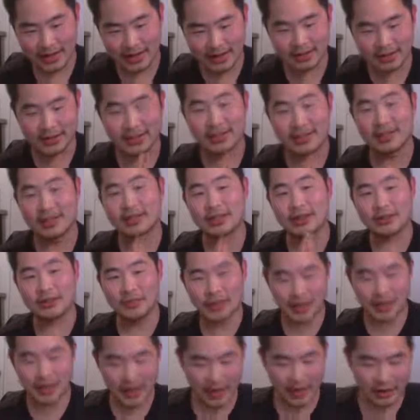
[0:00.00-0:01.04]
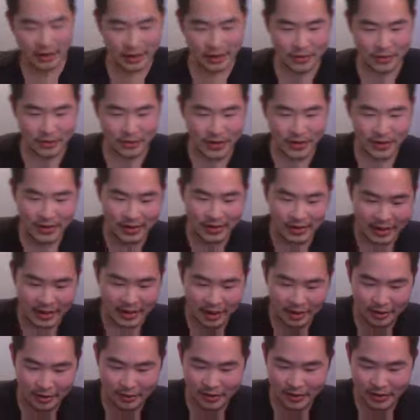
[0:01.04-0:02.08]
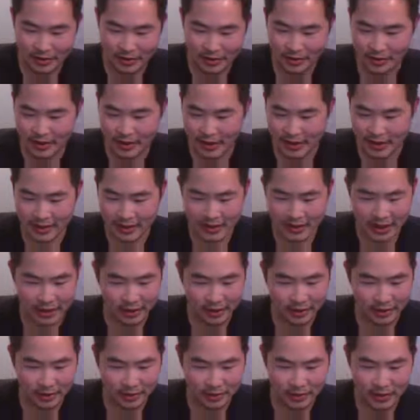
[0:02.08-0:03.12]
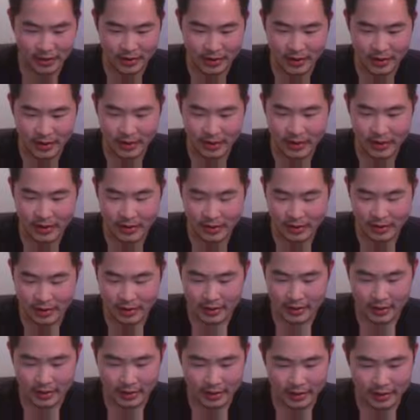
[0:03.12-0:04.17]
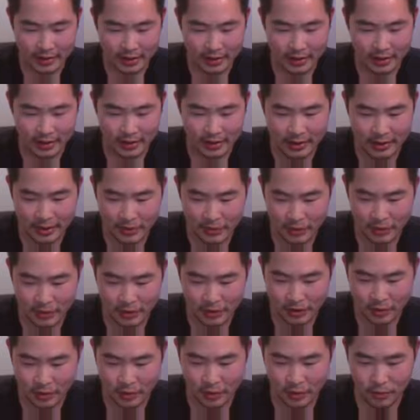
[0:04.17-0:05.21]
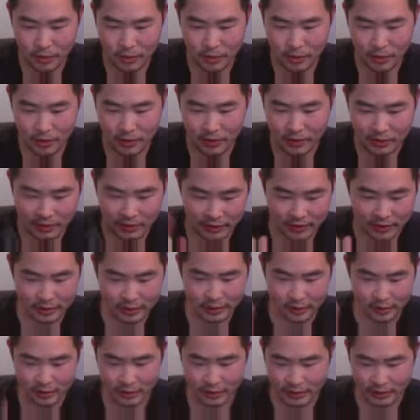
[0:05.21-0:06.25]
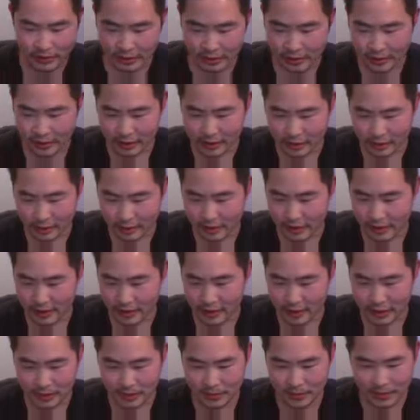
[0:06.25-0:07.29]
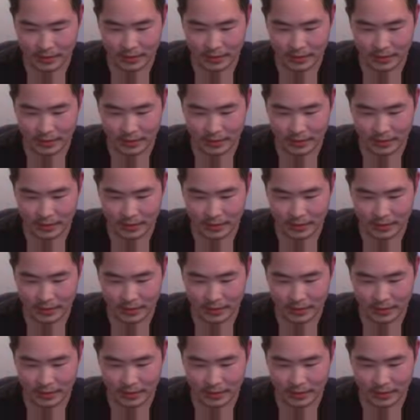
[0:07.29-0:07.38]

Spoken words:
this is gonna be a challenging one. I do want to show you guys a challenging one. I'm gonna go with let's do this team.